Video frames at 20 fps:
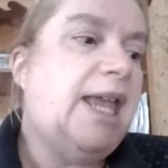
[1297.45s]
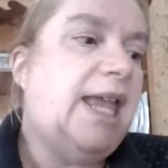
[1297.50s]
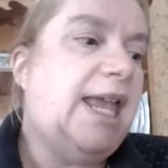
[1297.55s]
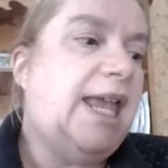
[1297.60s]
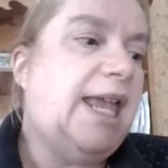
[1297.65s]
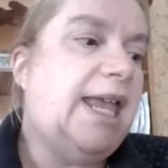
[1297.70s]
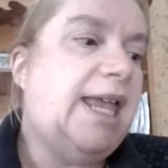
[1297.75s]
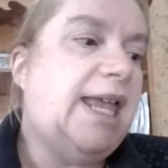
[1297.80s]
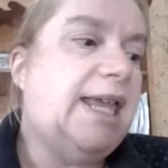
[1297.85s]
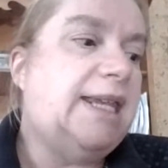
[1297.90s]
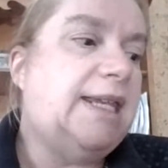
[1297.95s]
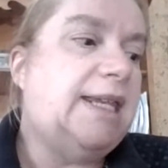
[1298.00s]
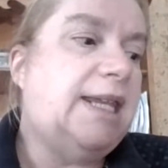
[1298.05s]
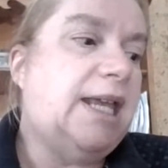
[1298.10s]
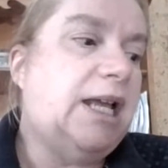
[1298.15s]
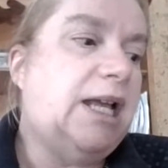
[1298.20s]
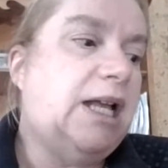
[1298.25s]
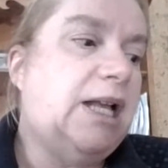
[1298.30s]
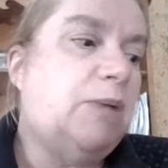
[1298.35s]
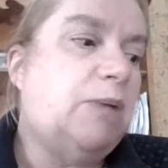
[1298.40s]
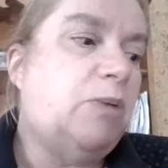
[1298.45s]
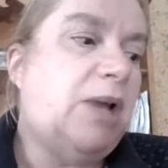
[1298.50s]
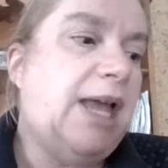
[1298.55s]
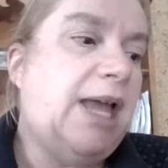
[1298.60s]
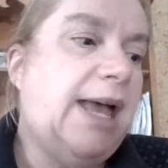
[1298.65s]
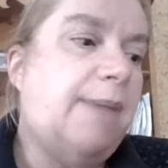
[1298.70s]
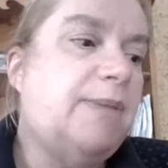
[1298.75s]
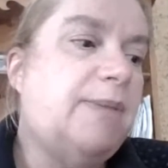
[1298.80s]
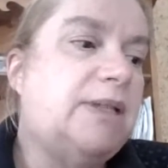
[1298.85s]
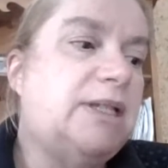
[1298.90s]
And what
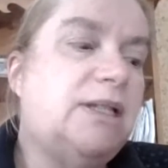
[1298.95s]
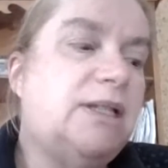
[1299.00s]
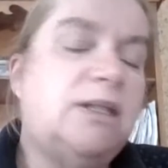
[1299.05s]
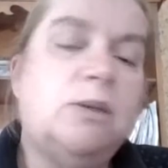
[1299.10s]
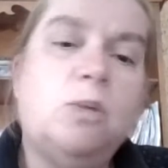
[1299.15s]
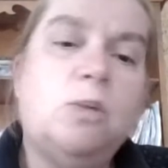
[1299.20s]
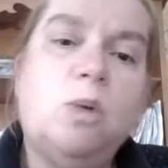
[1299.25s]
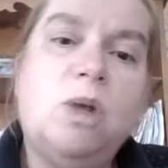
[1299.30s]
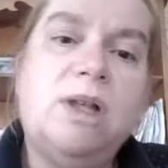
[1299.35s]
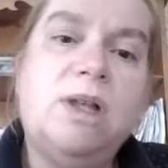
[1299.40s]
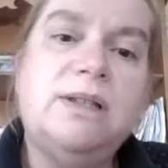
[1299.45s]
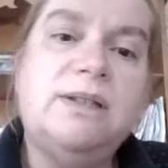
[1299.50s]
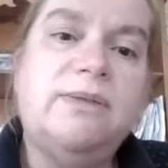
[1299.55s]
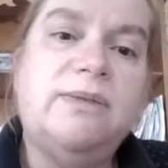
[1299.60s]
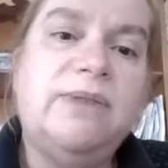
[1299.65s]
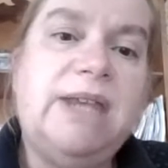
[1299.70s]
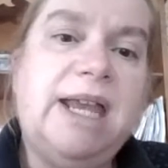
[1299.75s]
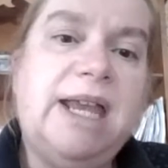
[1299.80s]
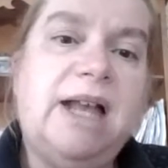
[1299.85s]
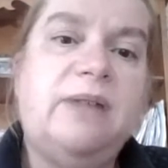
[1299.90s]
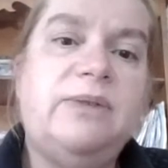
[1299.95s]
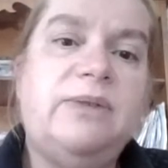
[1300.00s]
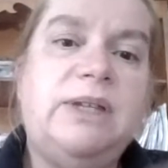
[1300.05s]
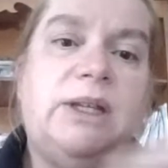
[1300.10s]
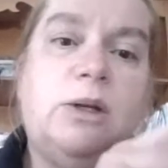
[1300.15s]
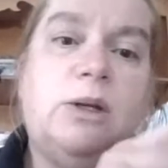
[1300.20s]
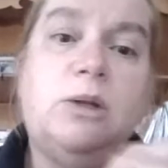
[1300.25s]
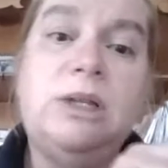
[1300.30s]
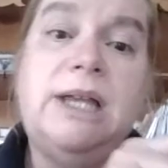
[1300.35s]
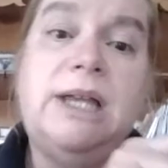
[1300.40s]
happens is the walls of the
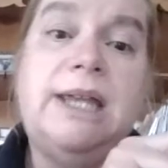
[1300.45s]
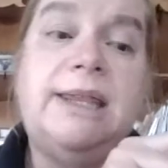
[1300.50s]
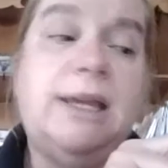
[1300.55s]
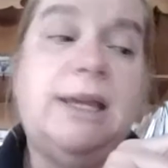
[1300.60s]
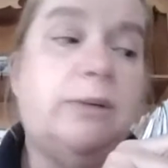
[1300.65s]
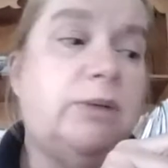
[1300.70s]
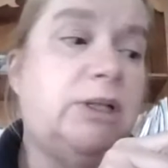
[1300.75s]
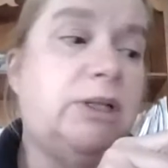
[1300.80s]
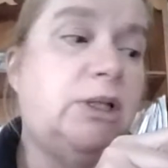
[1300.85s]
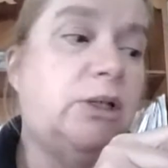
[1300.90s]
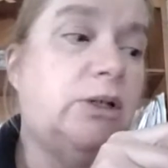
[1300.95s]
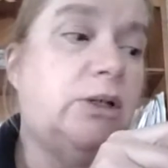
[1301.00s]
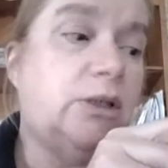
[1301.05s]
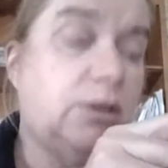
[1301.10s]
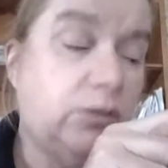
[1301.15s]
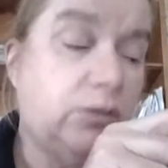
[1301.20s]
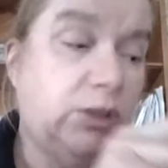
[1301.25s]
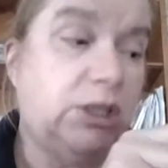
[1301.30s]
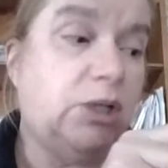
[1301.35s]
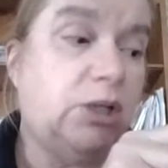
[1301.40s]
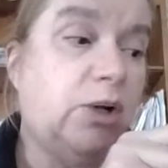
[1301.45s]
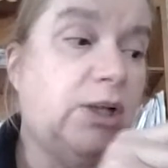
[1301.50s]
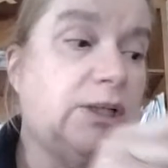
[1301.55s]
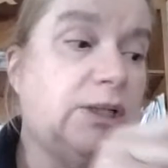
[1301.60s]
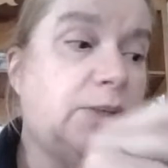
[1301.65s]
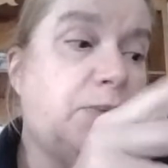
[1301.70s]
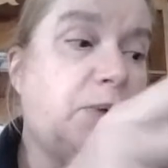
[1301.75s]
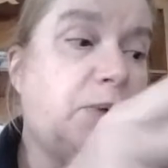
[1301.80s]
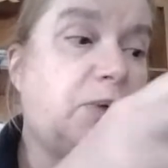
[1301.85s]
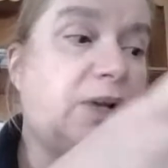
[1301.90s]
alveoli that we
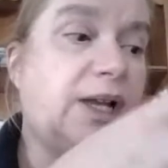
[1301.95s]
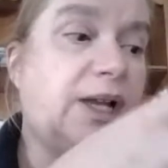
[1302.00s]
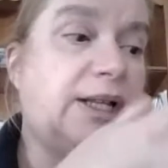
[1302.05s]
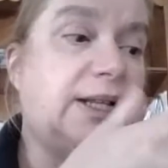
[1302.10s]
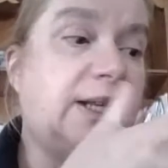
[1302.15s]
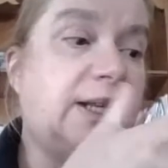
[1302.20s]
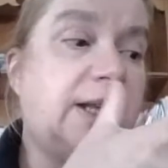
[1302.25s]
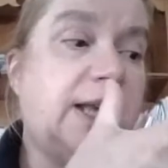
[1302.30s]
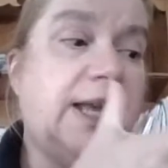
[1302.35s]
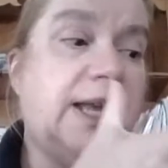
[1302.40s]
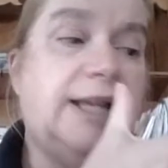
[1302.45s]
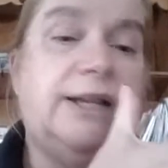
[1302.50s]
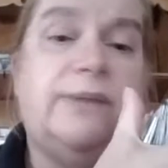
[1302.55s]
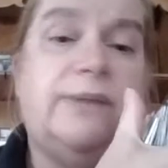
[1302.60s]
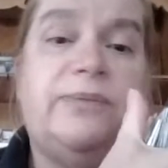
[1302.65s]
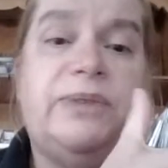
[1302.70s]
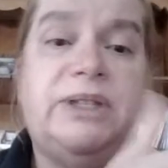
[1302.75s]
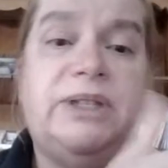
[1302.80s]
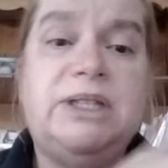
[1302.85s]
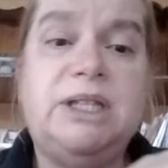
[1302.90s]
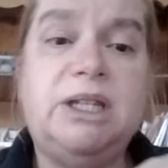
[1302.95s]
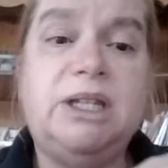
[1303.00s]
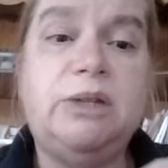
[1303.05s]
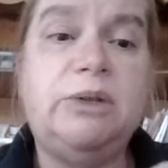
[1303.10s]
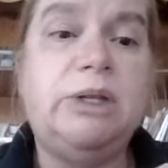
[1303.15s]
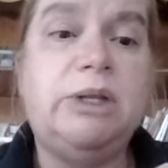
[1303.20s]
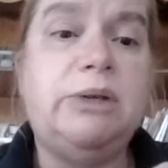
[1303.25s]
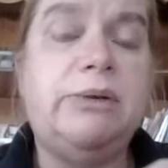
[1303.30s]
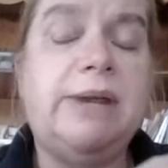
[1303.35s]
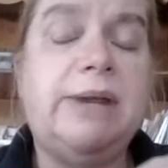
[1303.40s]
talked about kind of
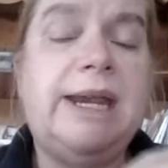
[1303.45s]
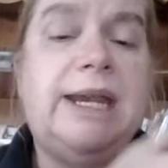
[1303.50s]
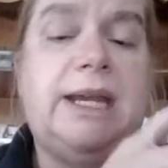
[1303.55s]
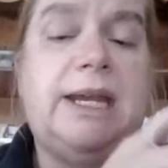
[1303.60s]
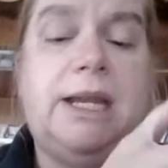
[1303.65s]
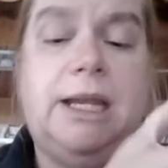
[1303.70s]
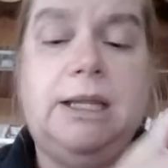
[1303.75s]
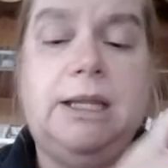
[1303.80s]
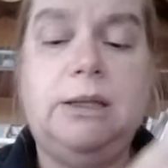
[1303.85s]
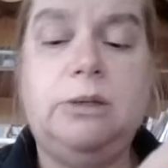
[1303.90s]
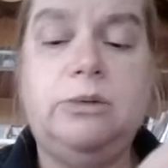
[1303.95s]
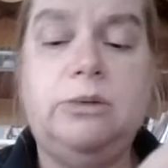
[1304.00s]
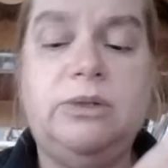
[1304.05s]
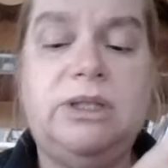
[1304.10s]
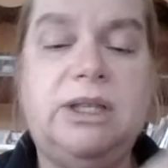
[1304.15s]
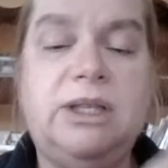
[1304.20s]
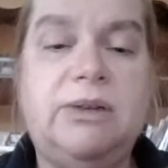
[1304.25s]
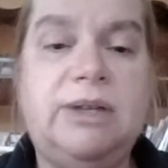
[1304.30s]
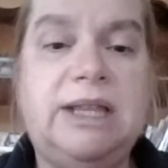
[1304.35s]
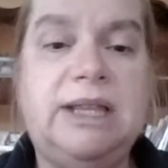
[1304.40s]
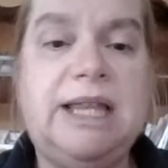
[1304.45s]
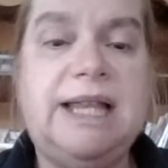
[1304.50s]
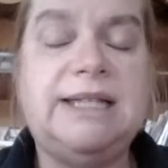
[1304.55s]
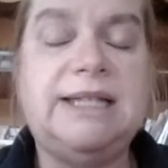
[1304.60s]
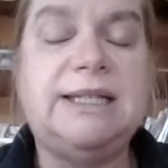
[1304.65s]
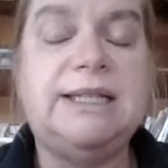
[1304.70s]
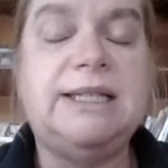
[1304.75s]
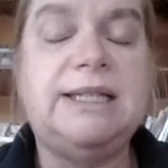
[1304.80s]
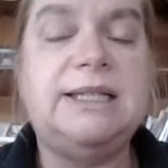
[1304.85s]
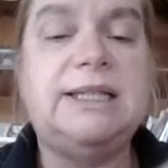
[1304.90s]
deteriorate and lose their
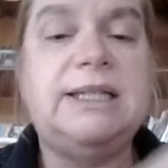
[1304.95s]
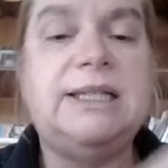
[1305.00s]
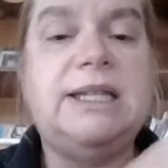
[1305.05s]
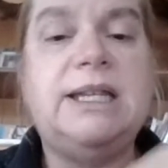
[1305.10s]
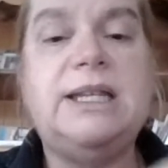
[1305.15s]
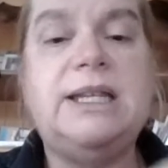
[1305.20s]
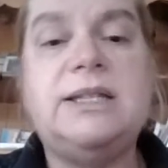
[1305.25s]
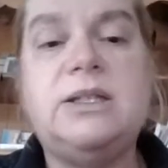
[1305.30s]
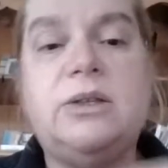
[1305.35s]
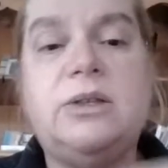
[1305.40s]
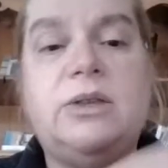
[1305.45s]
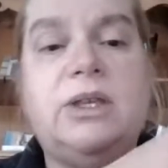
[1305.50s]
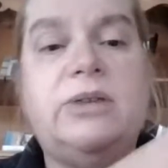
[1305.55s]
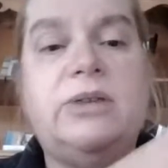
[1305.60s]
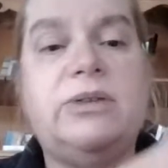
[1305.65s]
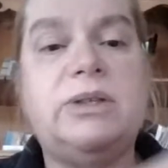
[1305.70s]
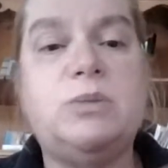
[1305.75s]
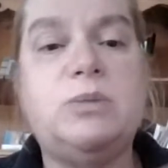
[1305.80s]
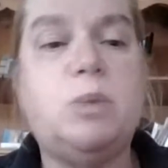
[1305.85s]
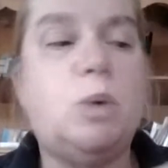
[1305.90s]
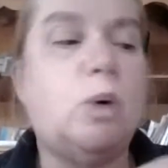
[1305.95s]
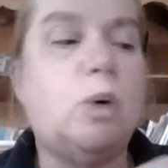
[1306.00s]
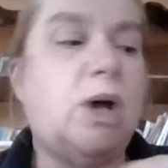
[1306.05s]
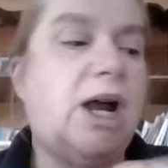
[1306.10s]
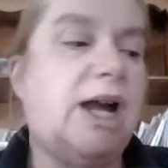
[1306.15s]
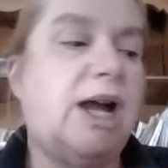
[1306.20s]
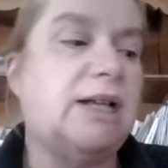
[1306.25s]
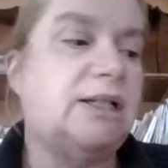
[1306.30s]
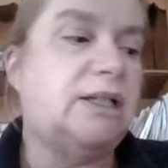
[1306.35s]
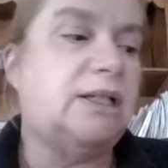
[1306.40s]
elasticity, so there is poor
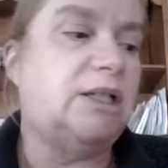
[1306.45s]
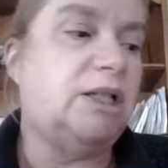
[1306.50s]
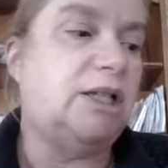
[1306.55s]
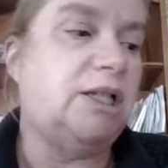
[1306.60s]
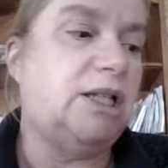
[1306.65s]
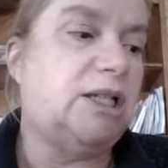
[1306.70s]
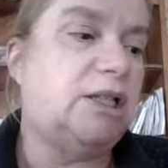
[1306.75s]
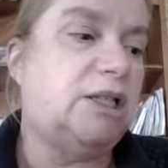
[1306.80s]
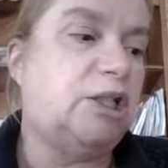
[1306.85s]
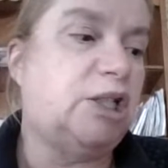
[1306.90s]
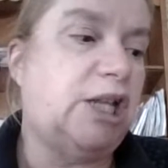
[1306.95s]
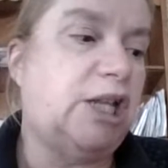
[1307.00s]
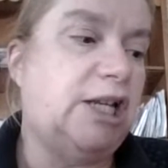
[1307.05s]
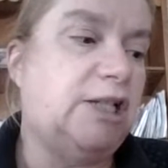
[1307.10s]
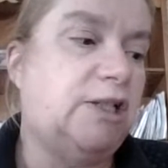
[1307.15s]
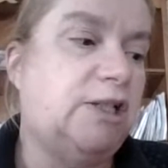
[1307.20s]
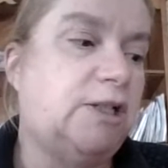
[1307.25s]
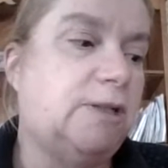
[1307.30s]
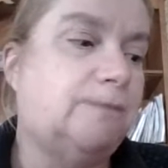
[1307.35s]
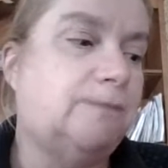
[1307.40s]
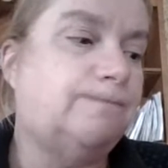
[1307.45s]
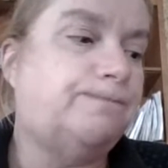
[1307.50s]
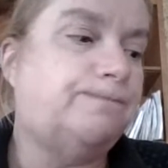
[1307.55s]
oxygen exchange.